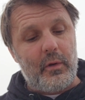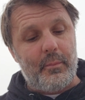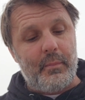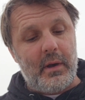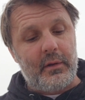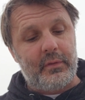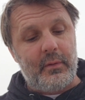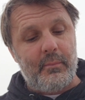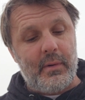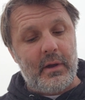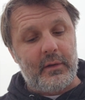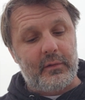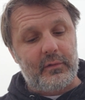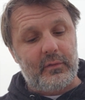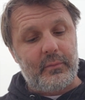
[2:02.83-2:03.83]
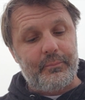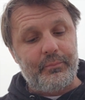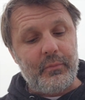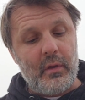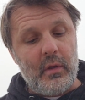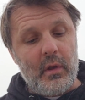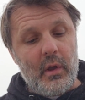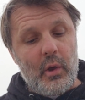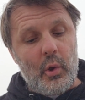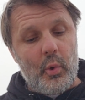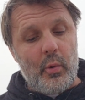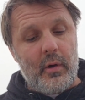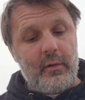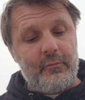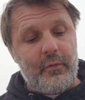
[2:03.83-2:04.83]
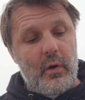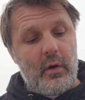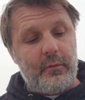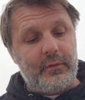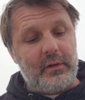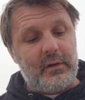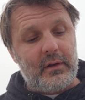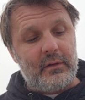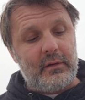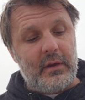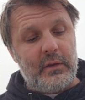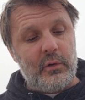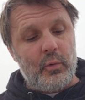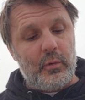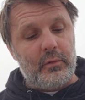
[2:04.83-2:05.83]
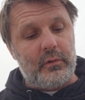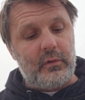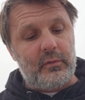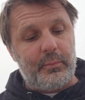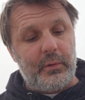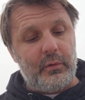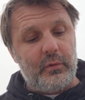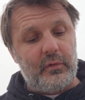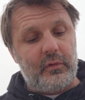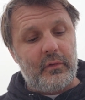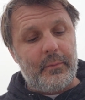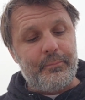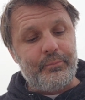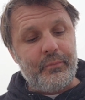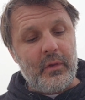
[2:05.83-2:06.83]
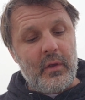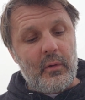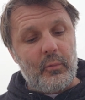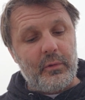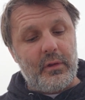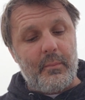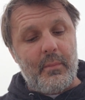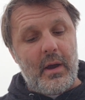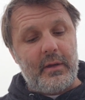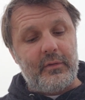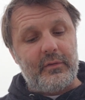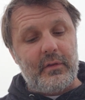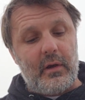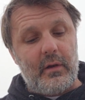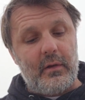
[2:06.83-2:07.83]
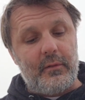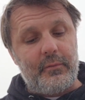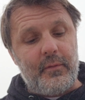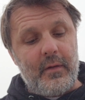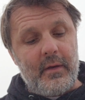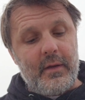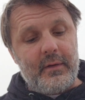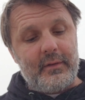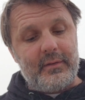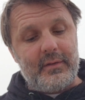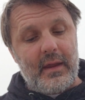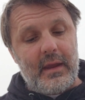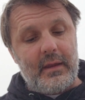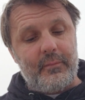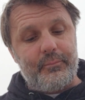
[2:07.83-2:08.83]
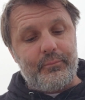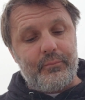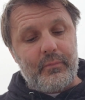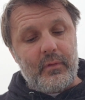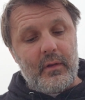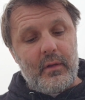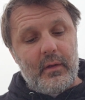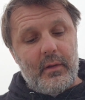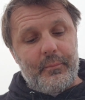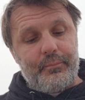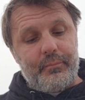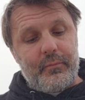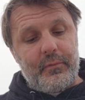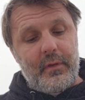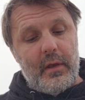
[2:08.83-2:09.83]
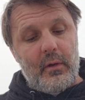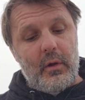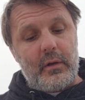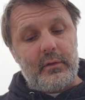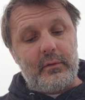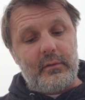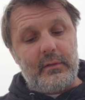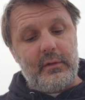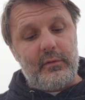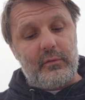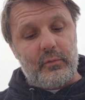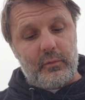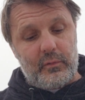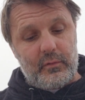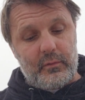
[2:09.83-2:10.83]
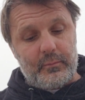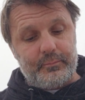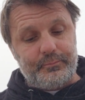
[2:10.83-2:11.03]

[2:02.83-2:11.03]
among the monks, who were involved in continual disputes with the monastery of Saint Theotistus,